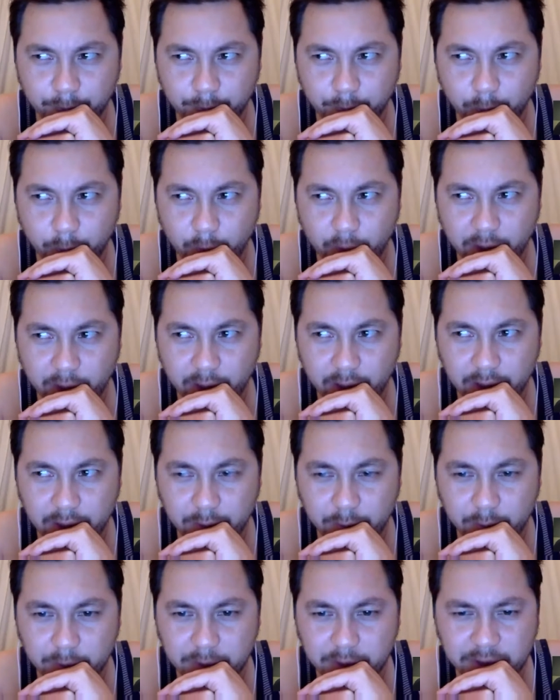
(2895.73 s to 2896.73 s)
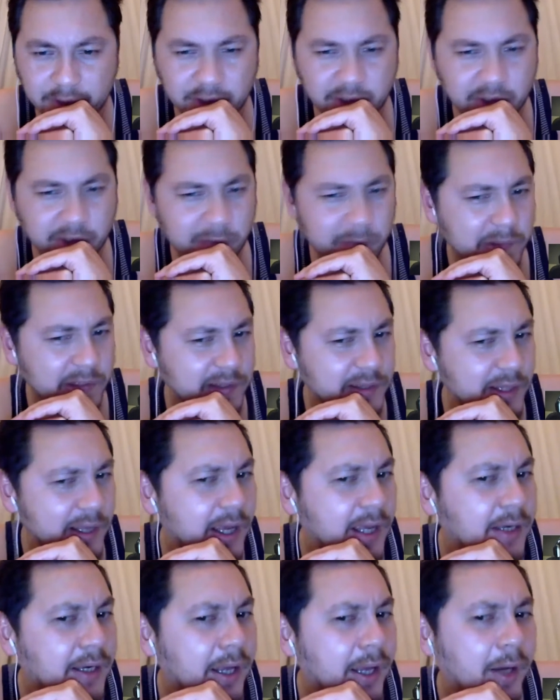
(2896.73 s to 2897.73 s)
"We should be
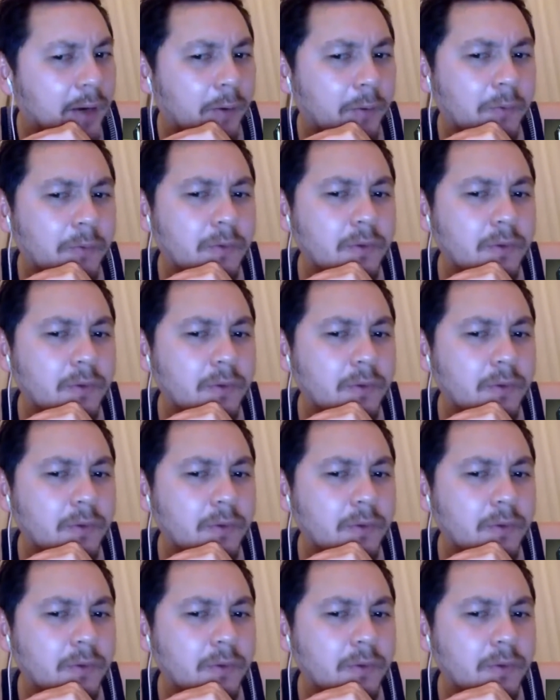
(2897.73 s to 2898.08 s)
there now."